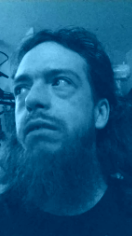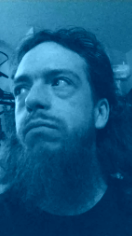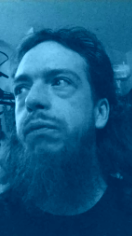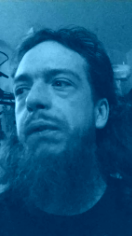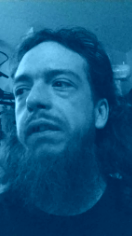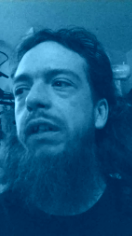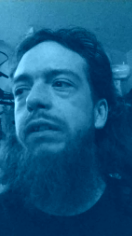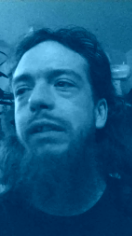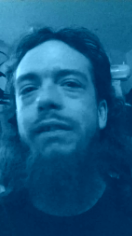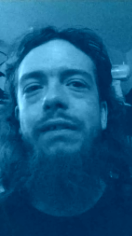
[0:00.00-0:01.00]
prefer
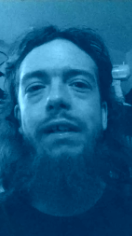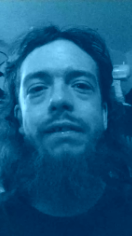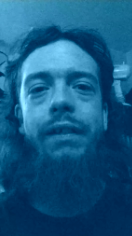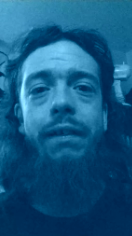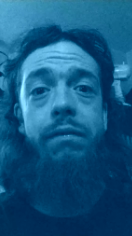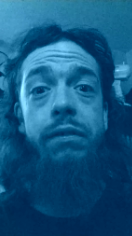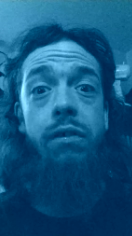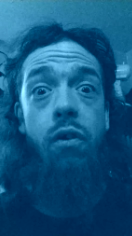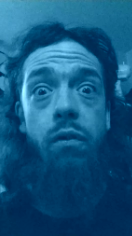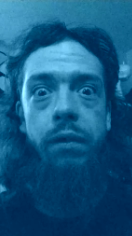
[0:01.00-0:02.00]
not to discuss it. It was
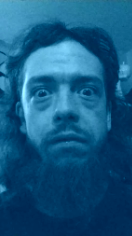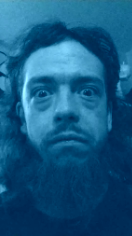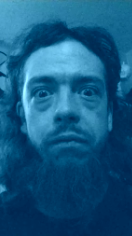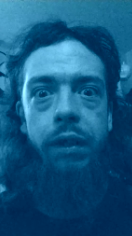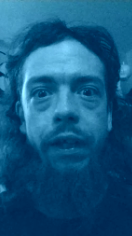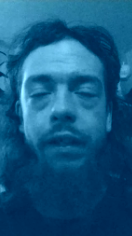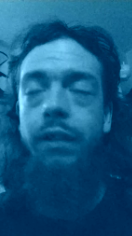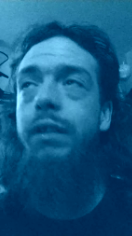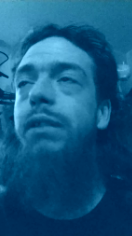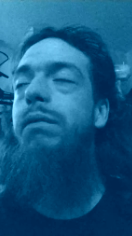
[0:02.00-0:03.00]
horrid, really.
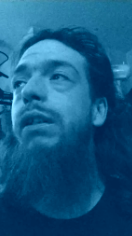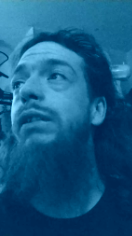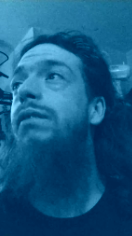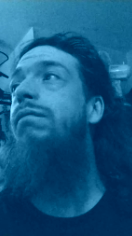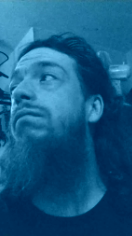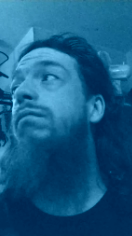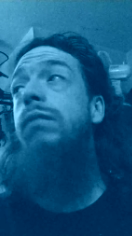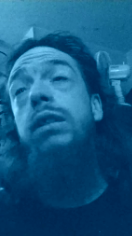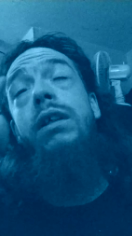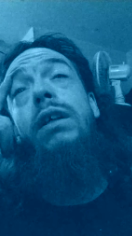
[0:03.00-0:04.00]
But
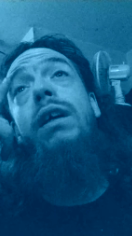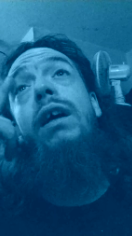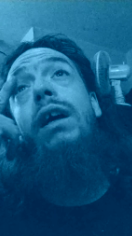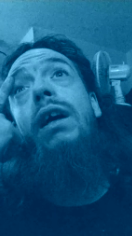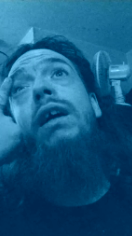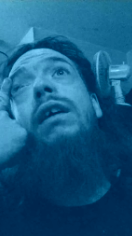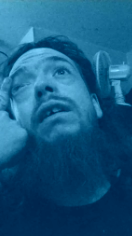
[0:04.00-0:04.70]
uh,